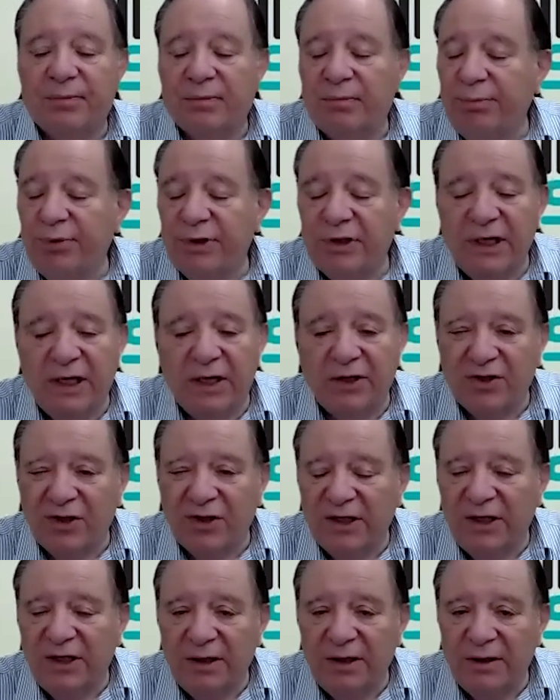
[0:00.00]

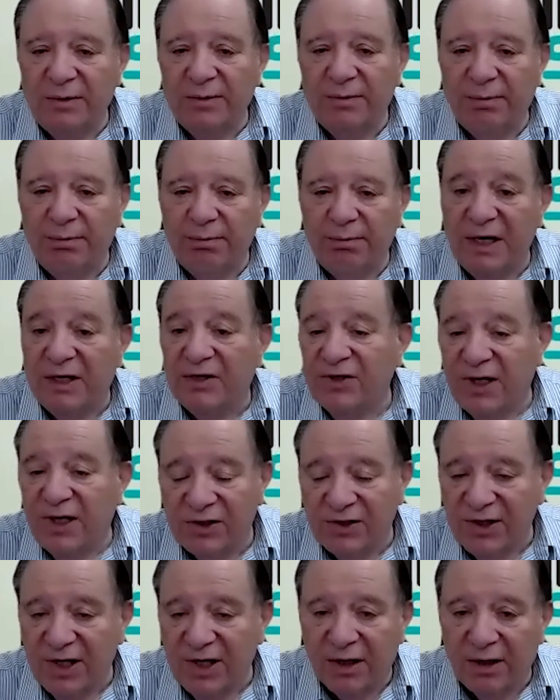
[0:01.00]
potentially make
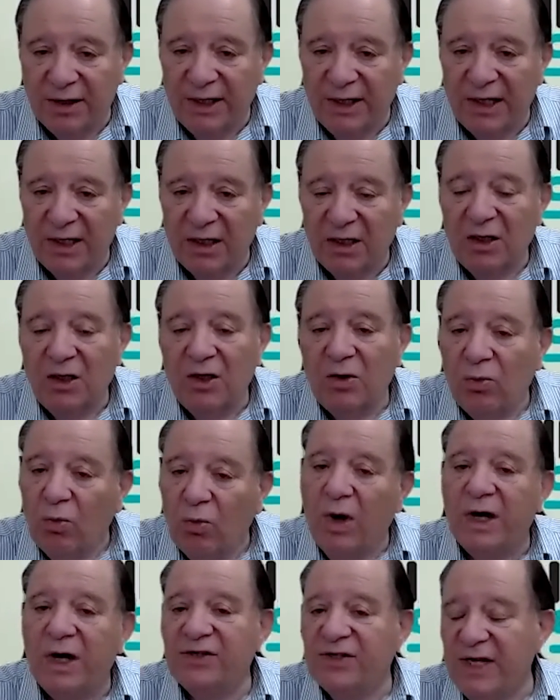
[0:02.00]
sense out of that.
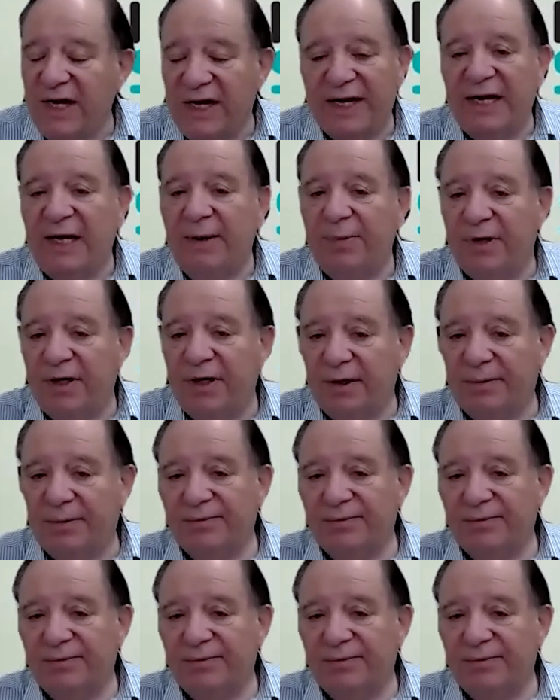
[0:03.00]
Why is that happening?